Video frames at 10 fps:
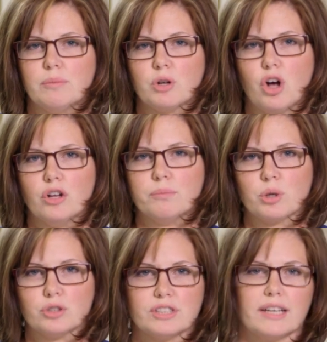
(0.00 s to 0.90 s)
called
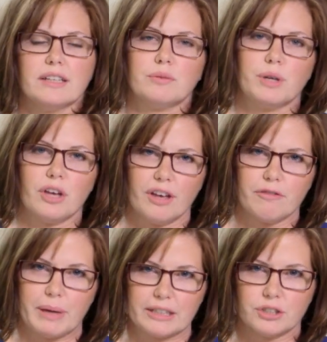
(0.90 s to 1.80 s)
Mrsa. And we all
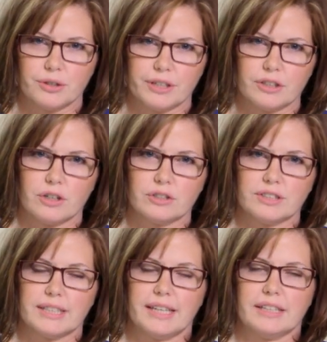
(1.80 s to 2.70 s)
have bacteria on our
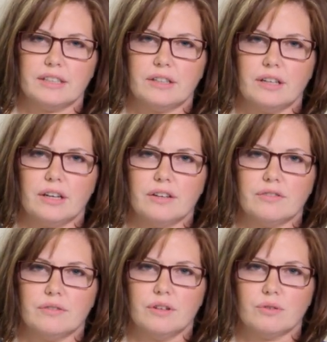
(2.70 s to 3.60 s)
skin, and
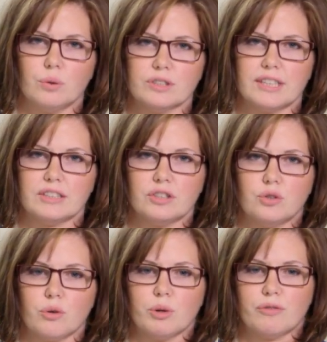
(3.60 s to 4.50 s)
of course that's a
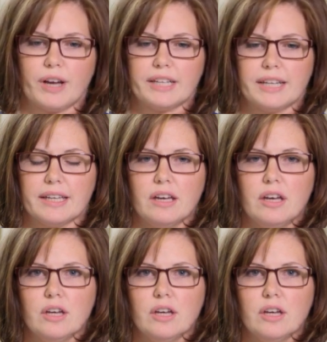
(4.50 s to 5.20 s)
normal finding.